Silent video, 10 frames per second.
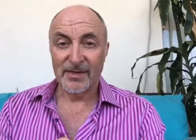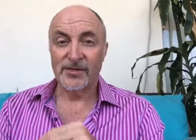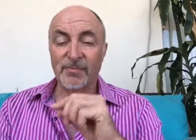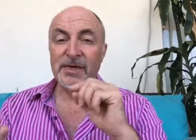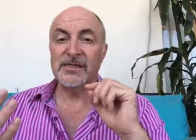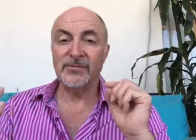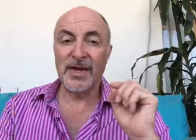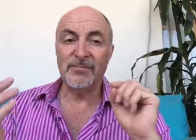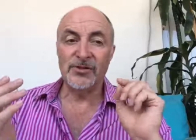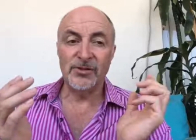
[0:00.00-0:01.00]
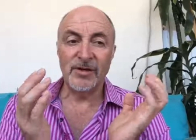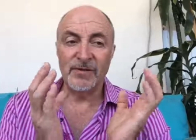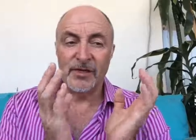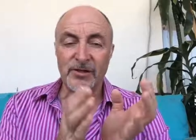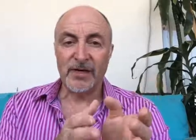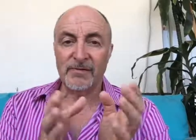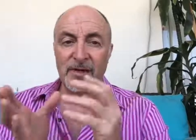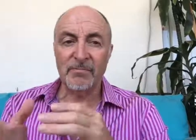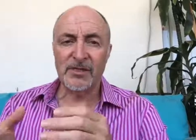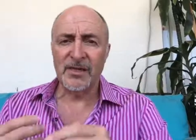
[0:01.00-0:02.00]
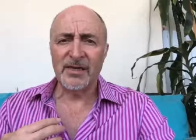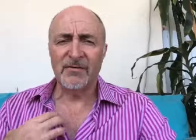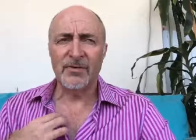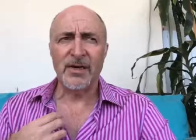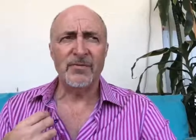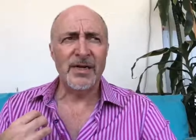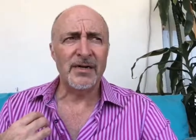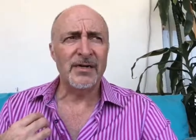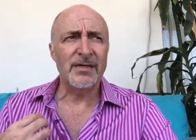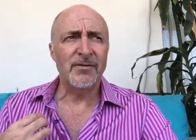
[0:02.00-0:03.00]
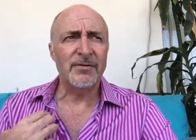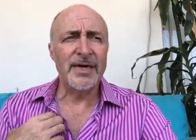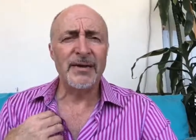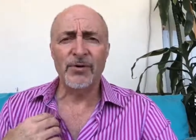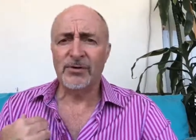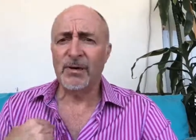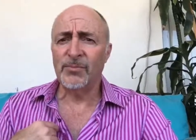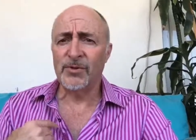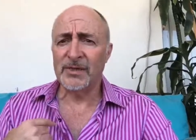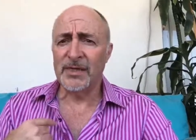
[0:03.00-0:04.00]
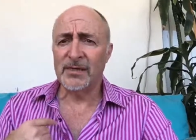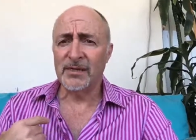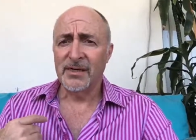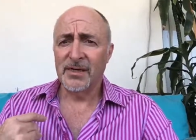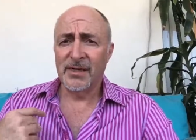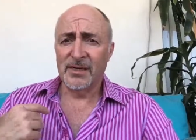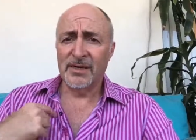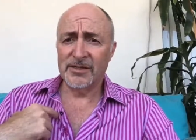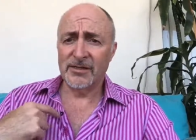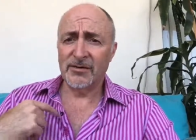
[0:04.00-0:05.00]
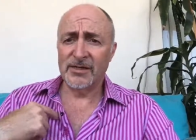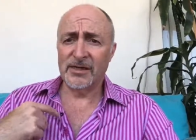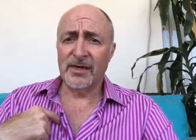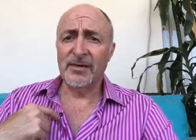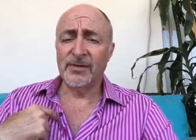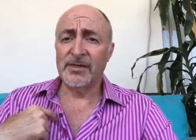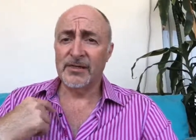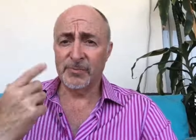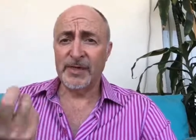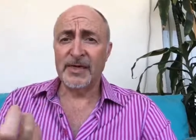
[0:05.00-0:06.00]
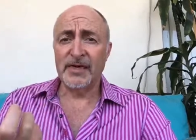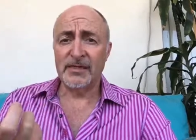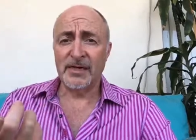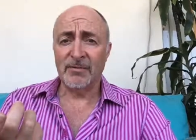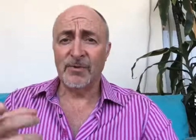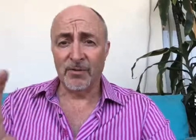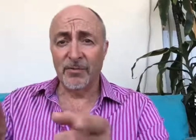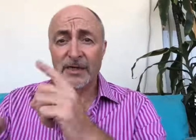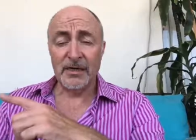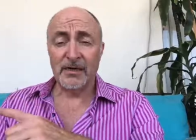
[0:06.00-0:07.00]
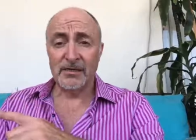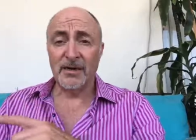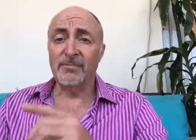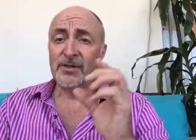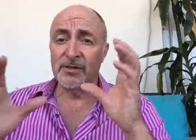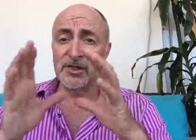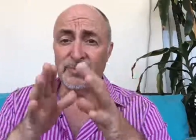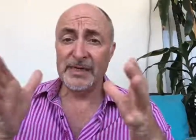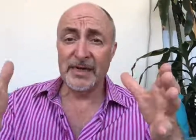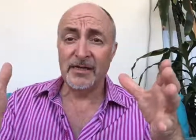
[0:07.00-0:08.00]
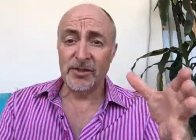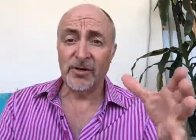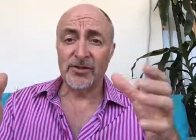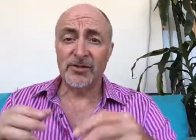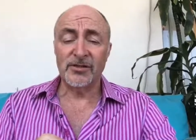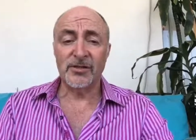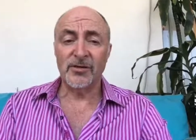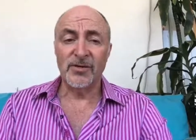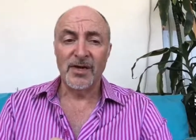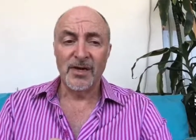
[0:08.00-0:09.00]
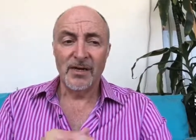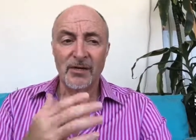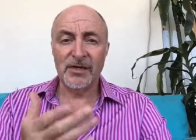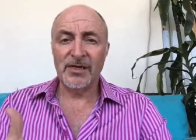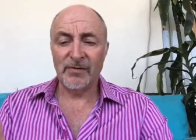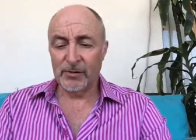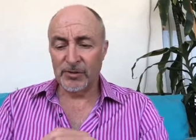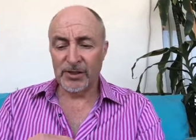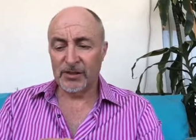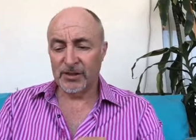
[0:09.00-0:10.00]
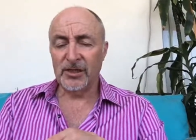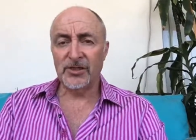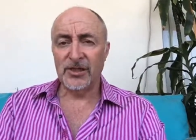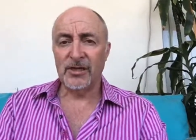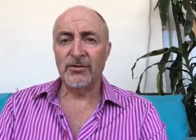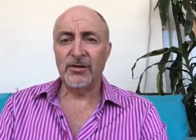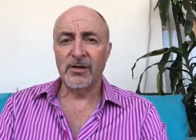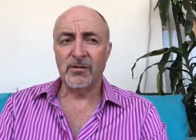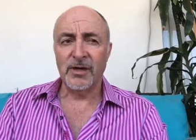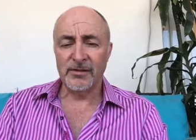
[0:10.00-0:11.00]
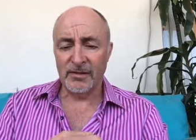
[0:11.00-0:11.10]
So basically what happened is you'd have to keep track of the numbers, and I think everyone had either a name or a number on their, like stuck it as a label at the speed dating setup, not what we did last night, but the speed dating structure. So you'd actually have a little sheet, cheat sheet, and you go like,